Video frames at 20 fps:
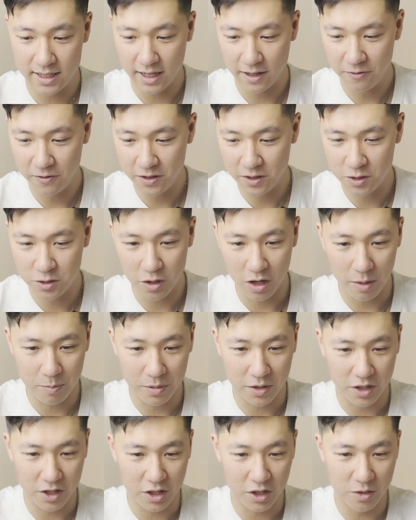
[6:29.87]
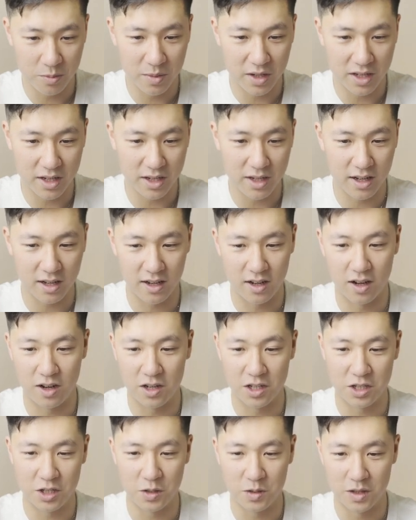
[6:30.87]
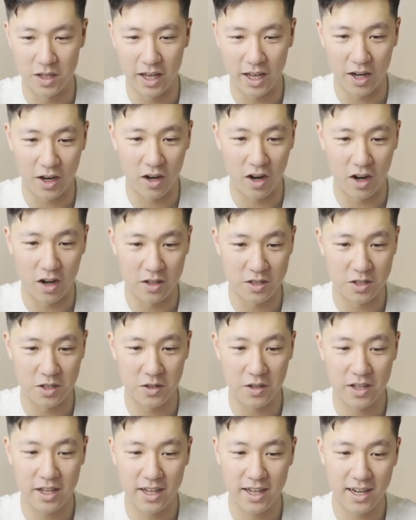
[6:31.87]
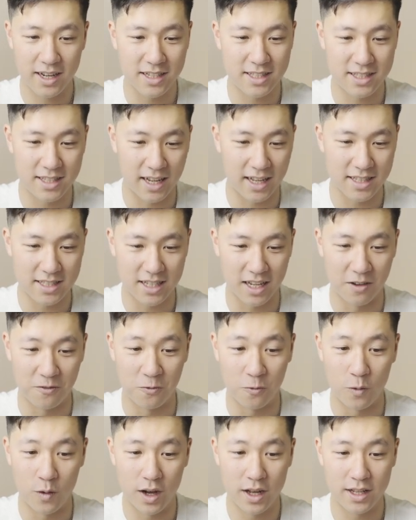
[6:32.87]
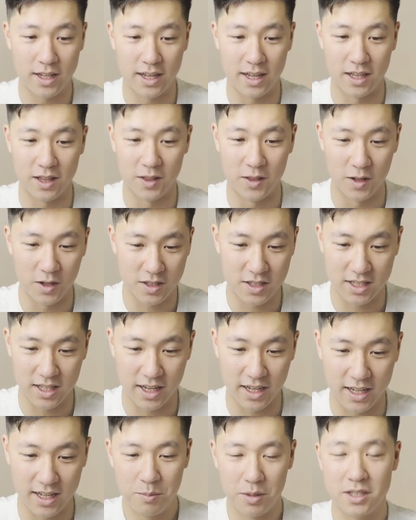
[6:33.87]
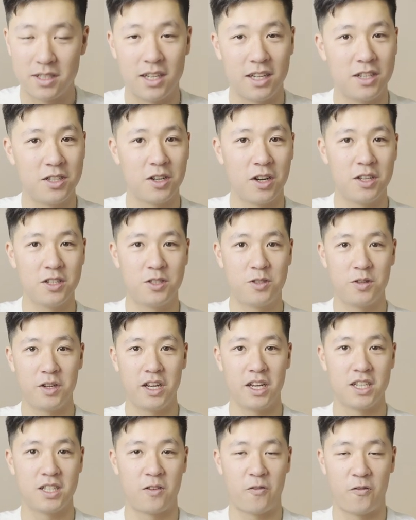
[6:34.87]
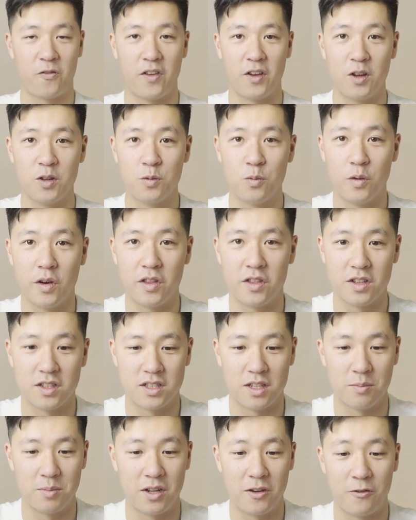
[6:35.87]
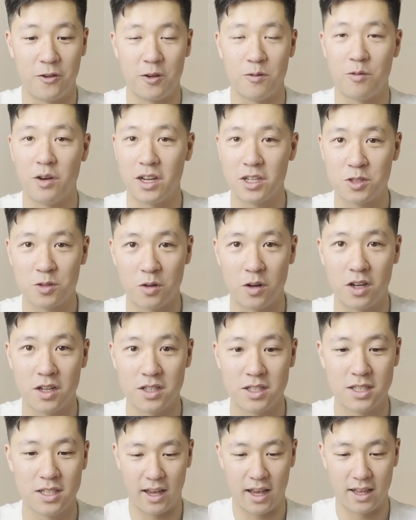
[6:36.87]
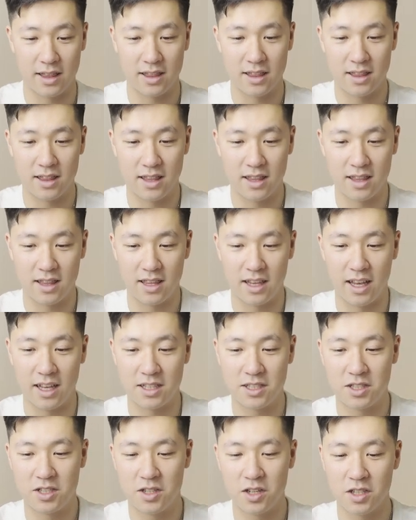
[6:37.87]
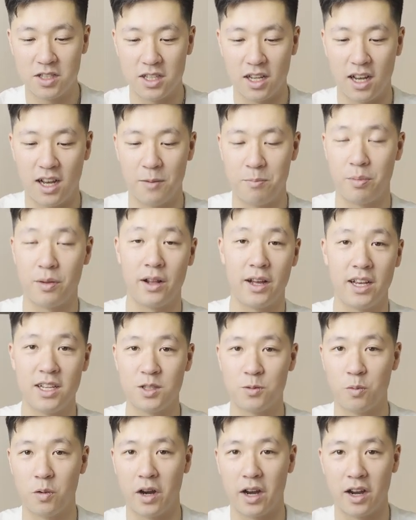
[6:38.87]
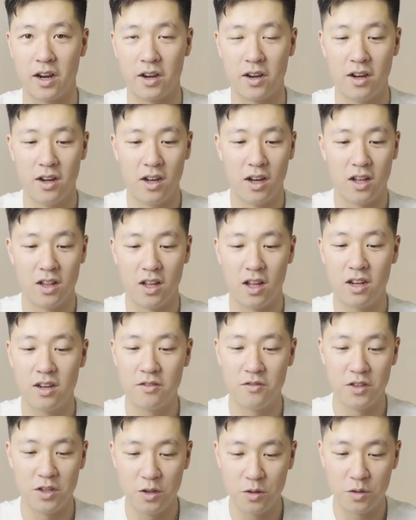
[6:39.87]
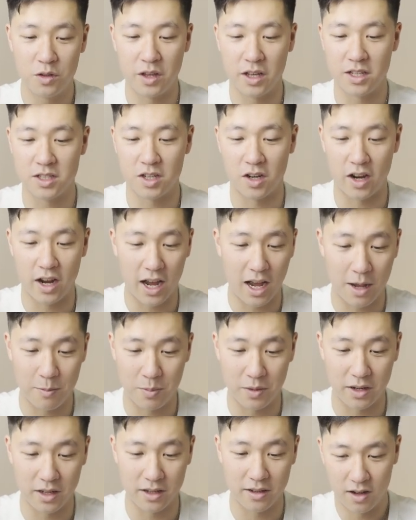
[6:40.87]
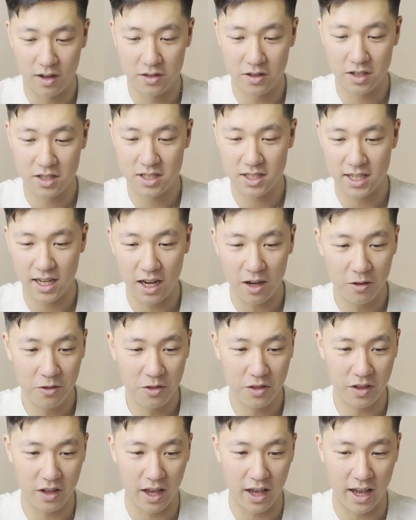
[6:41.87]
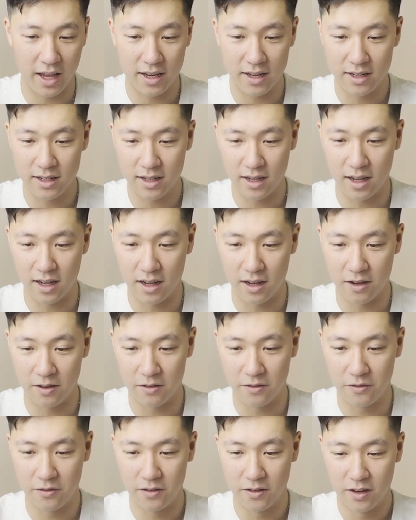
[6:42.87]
definitely drop a human on you later on so you can get a sense of what it looks like. But St. John Street is filled with some different restaurants, and it's just a place where a lot of new things are happening. On the south end of